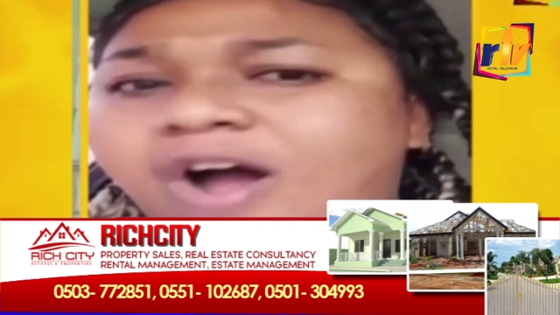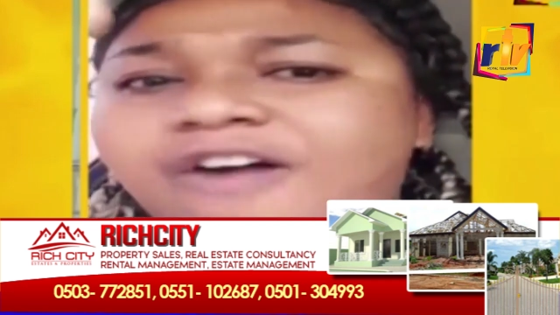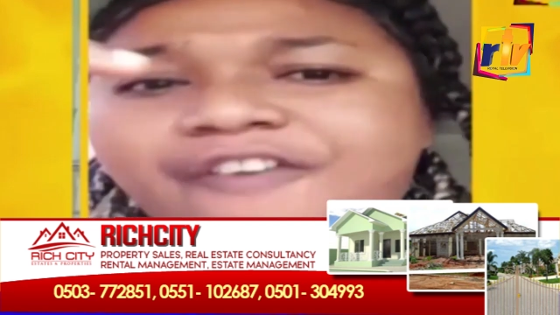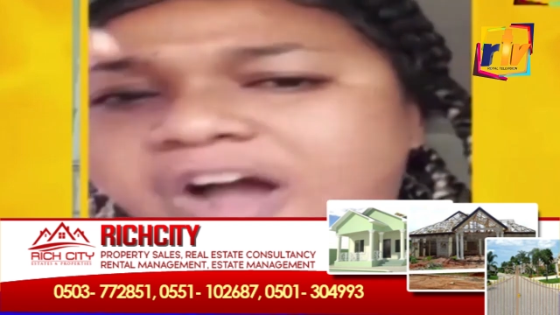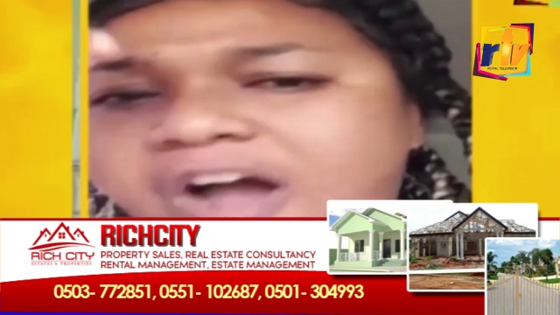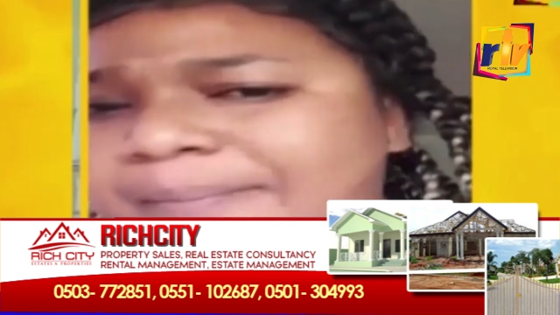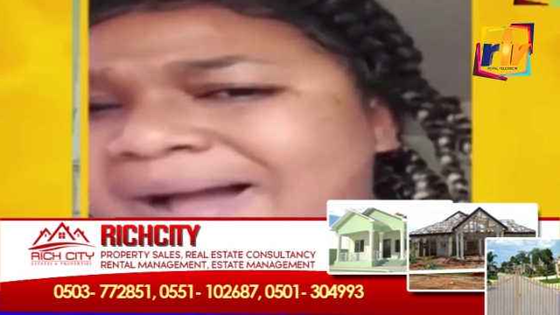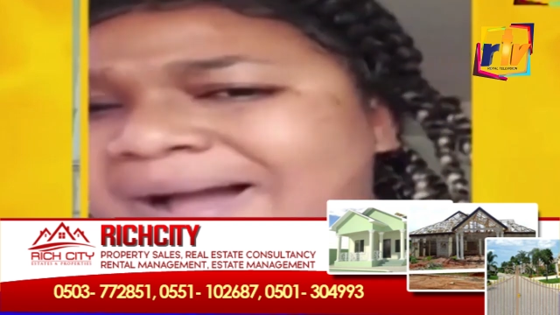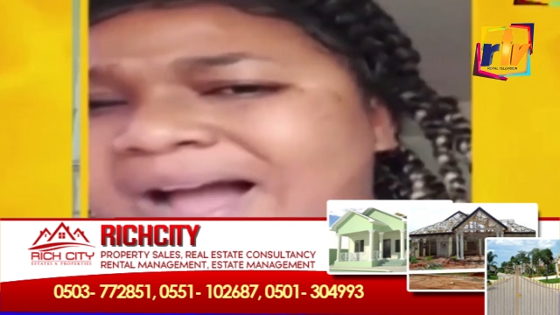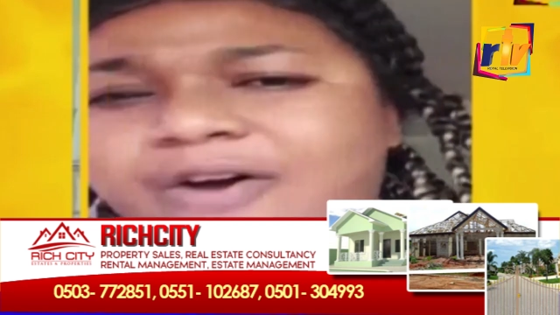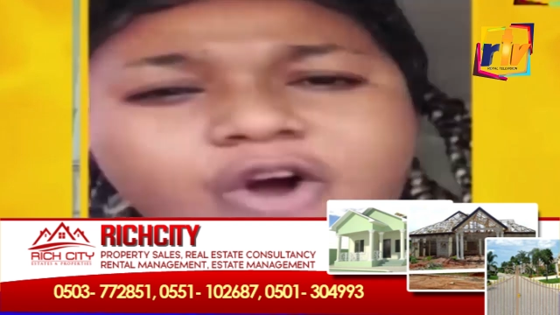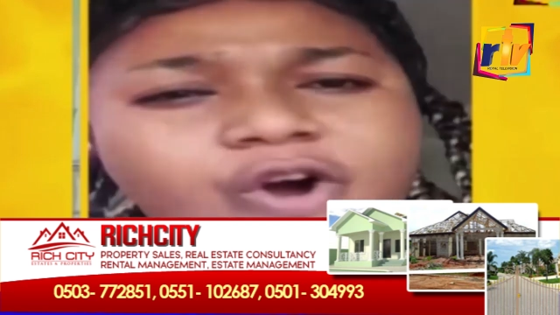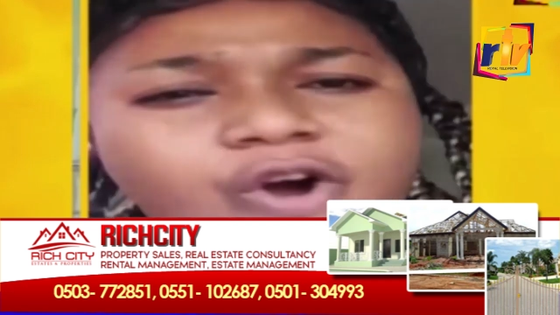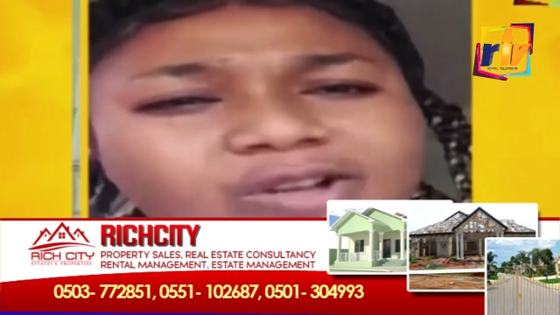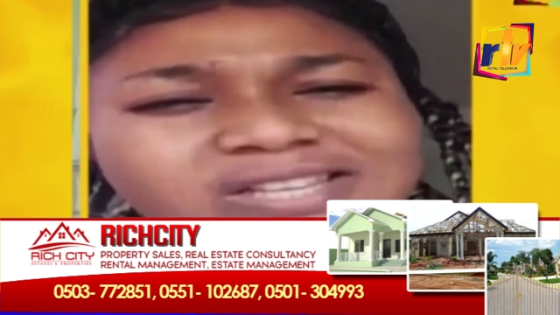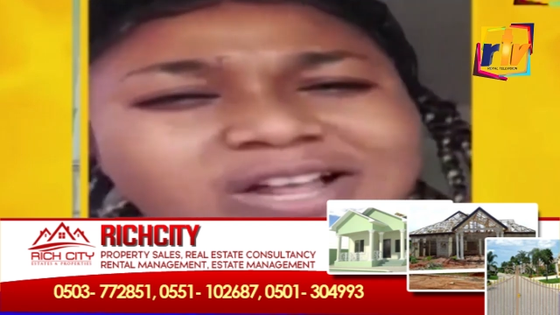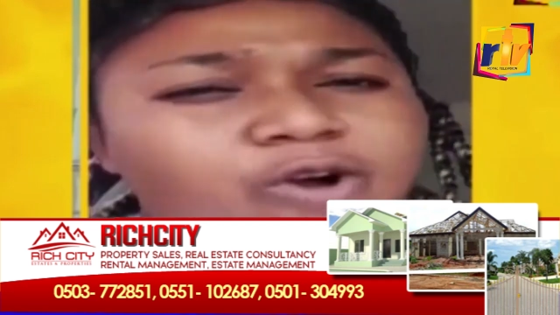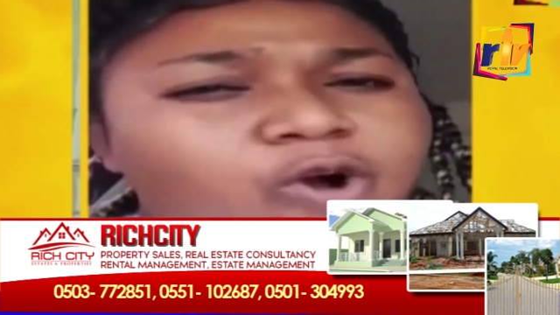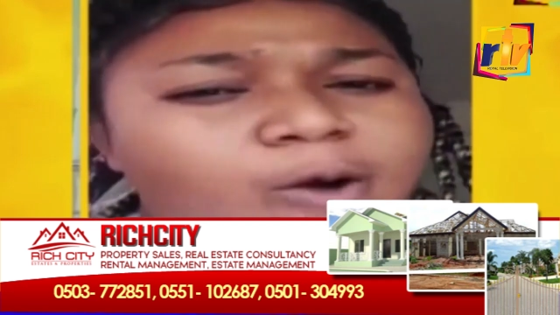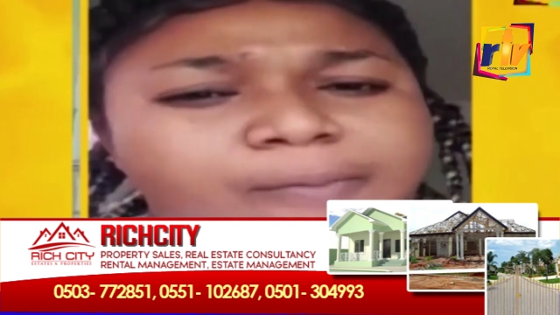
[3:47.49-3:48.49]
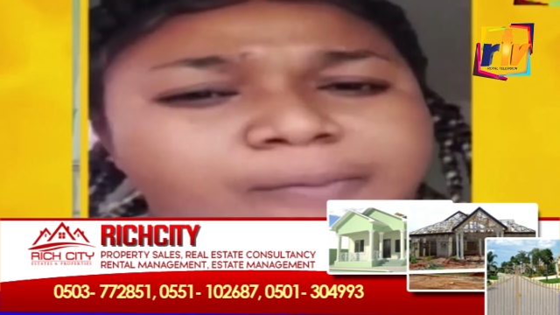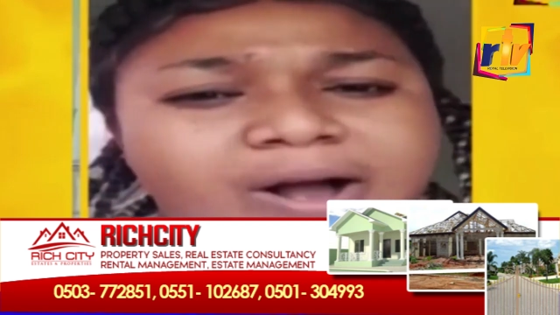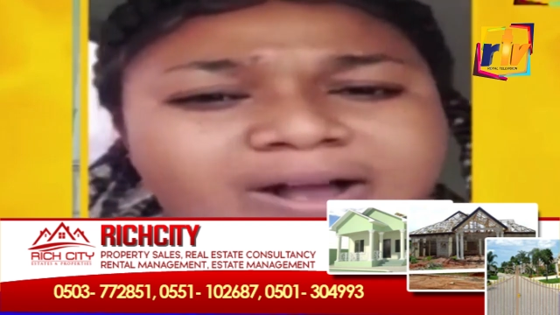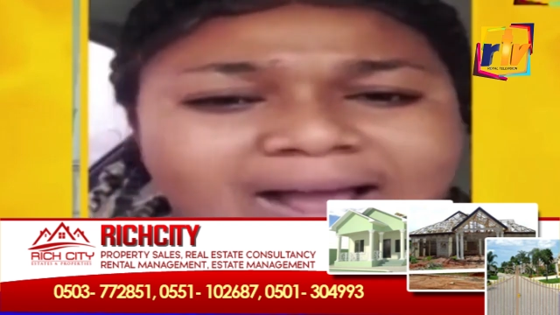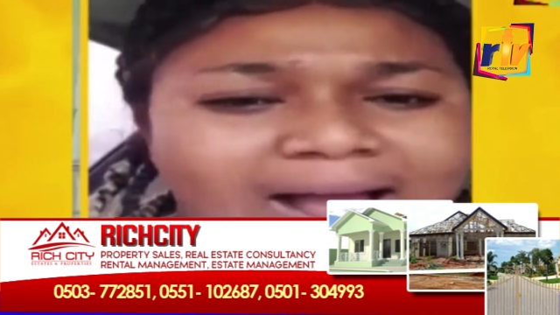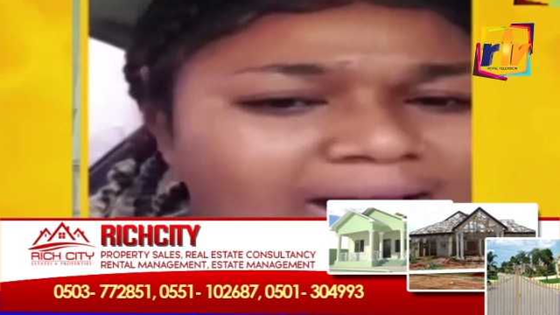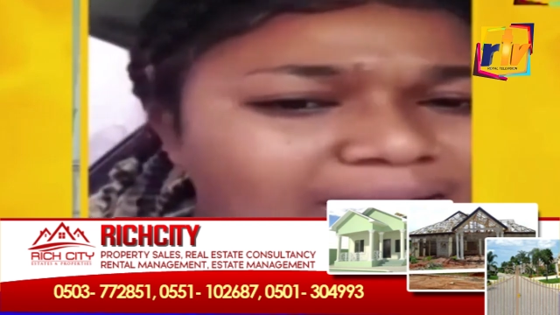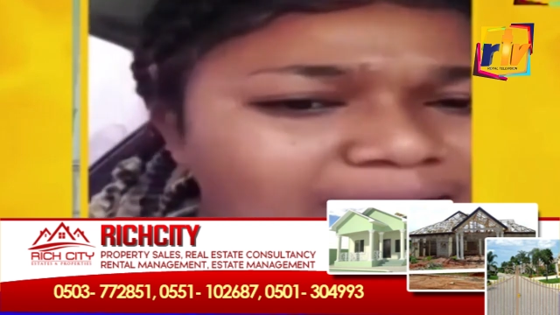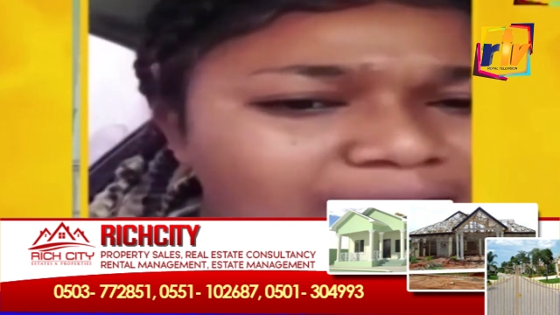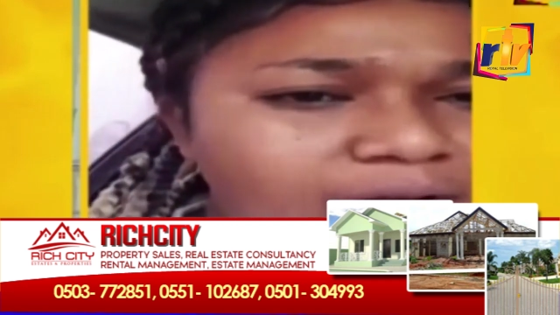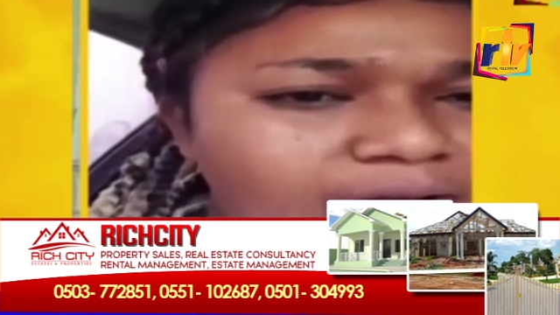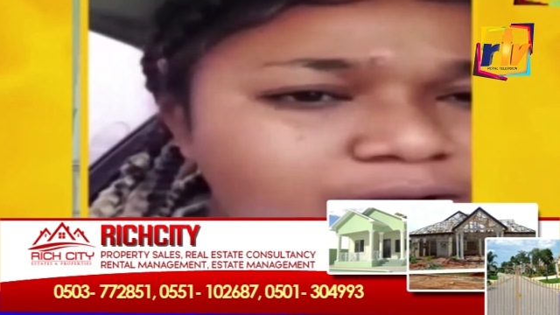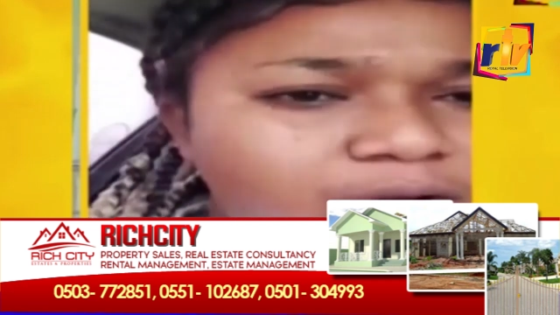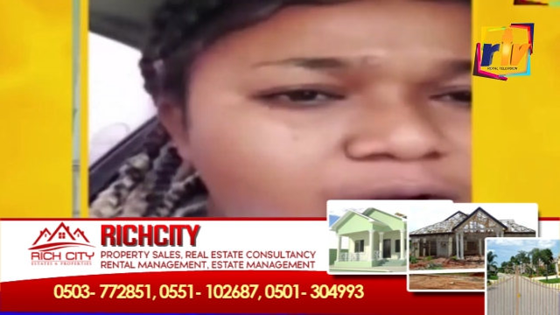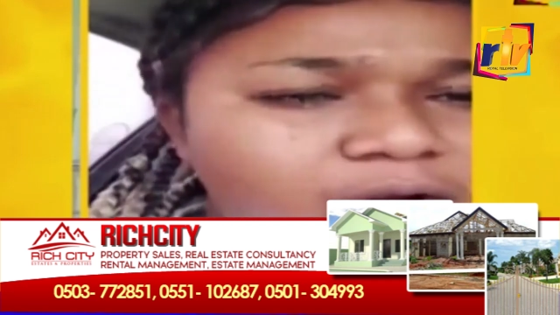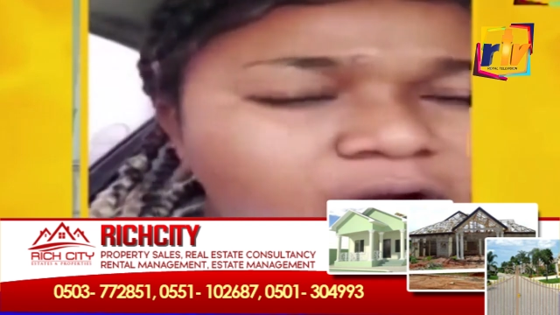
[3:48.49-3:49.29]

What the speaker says: could run for a bank or hotel or boca.